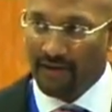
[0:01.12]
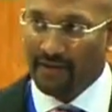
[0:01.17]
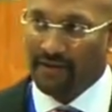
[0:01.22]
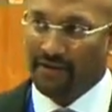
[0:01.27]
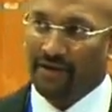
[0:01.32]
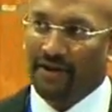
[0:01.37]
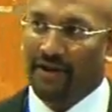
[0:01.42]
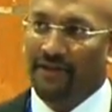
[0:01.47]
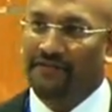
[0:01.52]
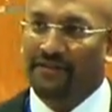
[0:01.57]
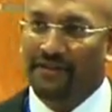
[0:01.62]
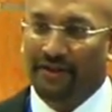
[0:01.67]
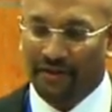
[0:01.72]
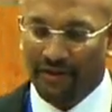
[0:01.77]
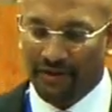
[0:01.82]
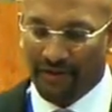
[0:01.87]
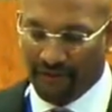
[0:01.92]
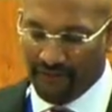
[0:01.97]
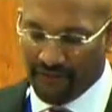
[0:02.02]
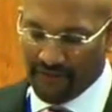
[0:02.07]
Good
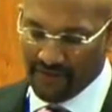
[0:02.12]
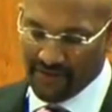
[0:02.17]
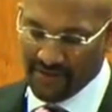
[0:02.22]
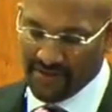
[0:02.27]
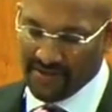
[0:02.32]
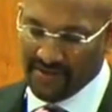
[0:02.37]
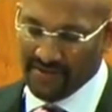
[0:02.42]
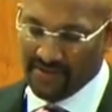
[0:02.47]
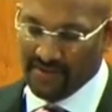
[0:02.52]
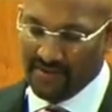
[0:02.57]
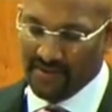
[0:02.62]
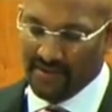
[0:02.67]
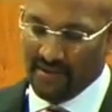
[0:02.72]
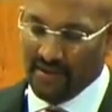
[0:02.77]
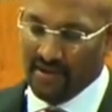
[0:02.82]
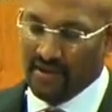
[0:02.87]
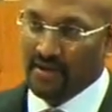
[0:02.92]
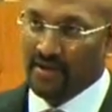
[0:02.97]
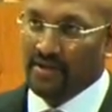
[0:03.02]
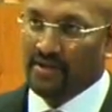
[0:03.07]
afternoon, Conference.
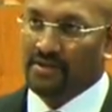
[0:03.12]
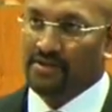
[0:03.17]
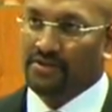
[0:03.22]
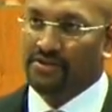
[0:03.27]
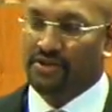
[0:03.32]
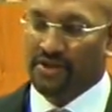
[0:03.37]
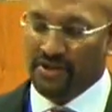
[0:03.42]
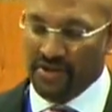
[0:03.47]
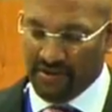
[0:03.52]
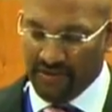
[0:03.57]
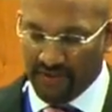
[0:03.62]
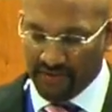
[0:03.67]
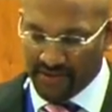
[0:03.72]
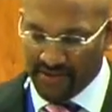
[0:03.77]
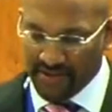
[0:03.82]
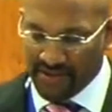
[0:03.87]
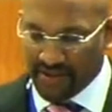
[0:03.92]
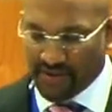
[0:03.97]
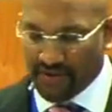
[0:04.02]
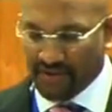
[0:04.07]
Junior
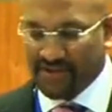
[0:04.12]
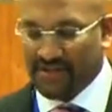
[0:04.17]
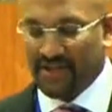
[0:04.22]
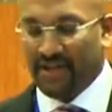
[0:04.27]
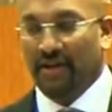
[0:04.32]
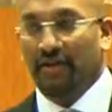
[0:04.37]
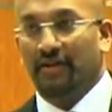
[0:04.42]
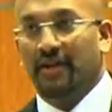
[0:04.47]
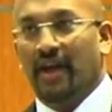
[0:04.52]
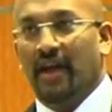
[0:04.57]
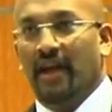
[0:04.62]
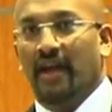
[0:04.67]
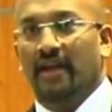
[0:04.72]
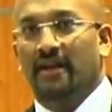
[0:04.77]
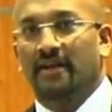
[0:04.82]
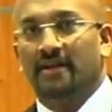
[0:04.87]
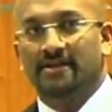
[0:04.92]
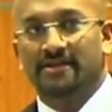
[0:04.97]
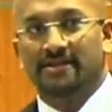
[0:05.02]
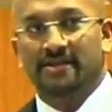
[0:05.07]
doctors across the
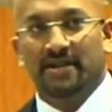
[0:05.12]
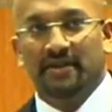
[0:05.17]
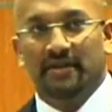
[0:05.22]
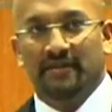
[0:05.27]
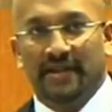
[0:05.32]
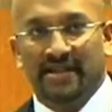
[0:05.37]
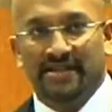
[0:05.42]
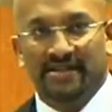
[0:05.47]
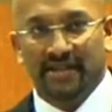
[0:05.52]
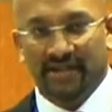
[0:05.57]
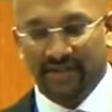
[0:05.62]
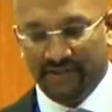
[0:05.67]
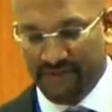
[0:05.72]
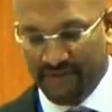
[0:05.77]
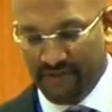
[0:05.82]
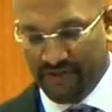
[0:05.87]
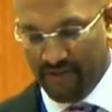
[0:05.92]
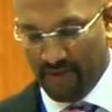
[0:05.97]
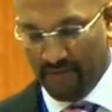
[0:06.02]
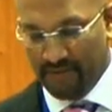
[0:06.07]
UK continue their search
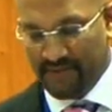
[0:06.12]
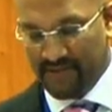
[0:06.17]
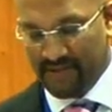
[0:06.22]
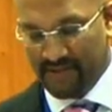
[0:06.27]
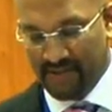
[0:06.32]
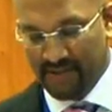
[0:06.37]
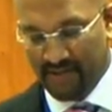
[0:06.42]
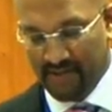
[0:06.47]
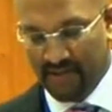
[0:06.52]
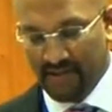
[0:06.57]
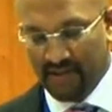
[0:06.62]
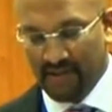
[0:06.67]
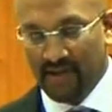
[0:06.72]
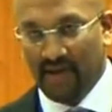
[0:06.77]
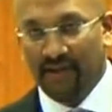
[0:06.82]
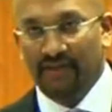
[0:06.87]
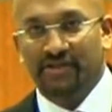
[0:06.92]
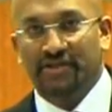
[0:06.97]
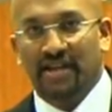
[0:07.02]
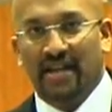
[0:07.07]
for jobs,
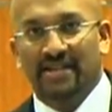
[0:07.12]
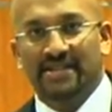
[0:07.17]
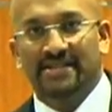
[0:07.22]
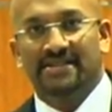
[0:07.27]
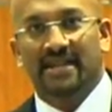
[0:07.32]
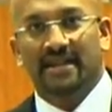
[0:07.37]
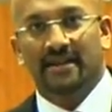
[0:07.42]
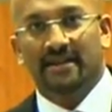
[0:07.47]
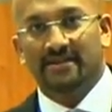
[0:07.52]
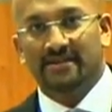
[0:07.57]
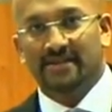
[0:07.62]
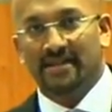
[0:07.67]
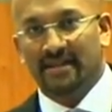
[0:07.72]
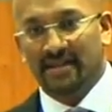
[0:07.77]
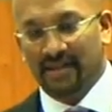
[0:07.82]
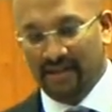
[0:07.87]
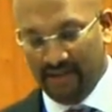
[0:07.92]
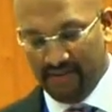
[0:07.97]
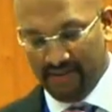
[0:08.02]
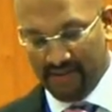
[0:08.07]
and the JDC
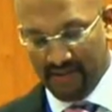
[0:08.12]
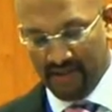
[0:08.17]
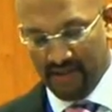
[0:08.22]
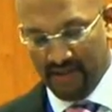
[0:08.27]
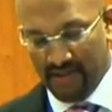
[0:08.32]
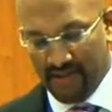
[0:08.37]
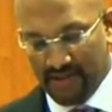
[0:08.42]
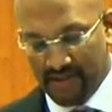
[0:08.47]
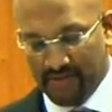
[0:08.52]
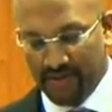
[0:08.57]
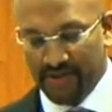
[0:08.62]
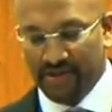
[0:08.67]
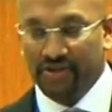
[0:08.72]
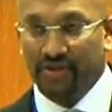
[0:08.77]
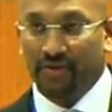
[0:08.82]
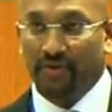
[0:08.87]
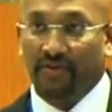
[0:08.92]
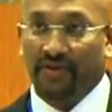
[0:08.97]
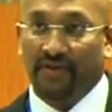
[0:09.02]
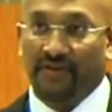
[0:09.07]
continues to
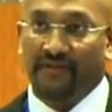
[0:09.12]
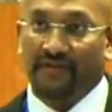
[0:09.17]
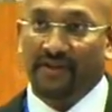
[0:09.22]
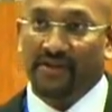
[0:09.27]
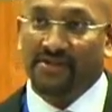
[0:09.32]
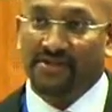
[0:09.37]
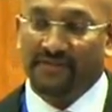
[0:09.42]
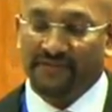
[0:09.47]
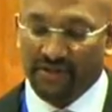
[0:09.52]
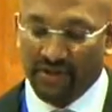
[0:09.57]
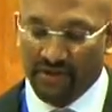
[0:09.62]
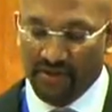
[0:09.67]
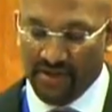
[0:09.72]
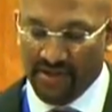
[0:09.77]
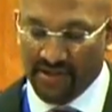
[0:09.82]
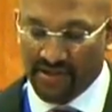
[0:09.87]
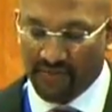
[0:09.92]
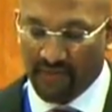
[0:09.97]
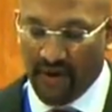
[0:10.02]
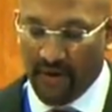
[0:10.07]
ensure that the views of
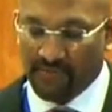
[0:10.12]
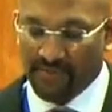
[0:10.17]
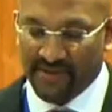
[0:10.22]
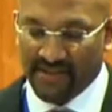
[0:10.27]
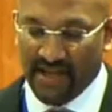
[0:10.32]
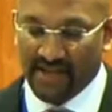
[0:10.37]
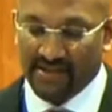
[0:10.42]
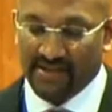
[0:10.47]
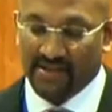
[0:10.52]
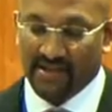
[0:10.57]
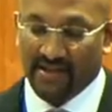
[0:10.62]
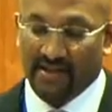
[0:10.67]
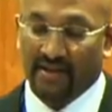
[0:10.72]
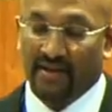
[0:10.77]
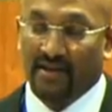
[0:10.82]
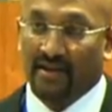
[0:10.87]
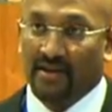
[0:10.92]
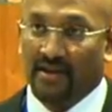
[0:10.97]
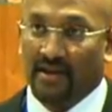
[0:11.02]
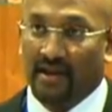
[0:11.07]
juniors are represented
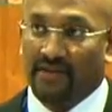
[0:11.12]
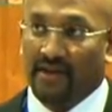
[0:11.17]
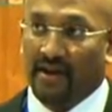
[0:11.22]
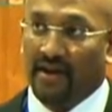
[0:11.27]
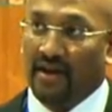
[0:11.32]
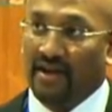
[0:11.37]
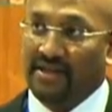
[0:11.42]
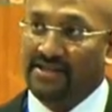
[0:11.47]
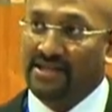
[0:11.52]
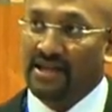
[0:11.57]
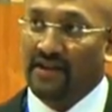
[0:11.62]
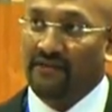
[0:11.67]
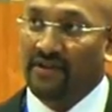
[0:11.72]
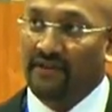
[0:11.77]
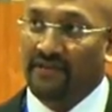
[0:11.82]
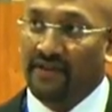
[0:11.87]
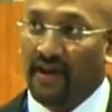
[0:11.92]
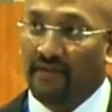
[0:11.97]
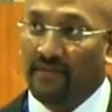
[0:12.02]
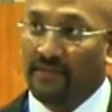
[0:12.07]
at the highest level
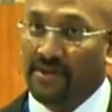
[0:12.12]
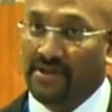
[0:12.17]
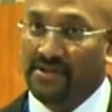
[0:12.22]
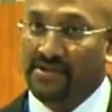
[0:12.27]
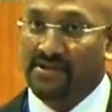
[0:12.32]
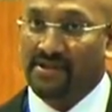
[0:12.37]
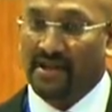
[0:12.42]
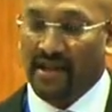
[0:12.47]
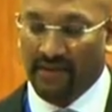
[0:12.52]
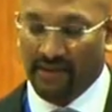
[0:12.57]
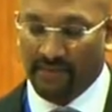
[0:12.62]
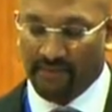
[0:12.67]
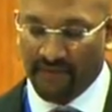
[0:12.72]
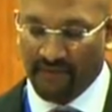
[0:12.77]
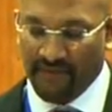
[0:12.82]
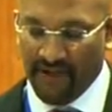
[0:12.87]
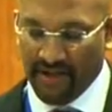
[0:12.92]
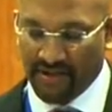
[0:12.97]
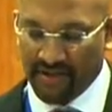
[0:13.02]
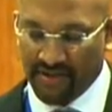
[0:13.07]
of government and the
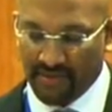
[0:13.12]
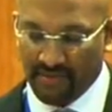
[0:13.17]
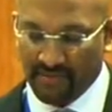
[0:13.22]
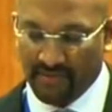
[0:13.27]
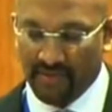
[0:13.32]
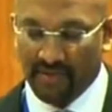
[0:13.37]
profession.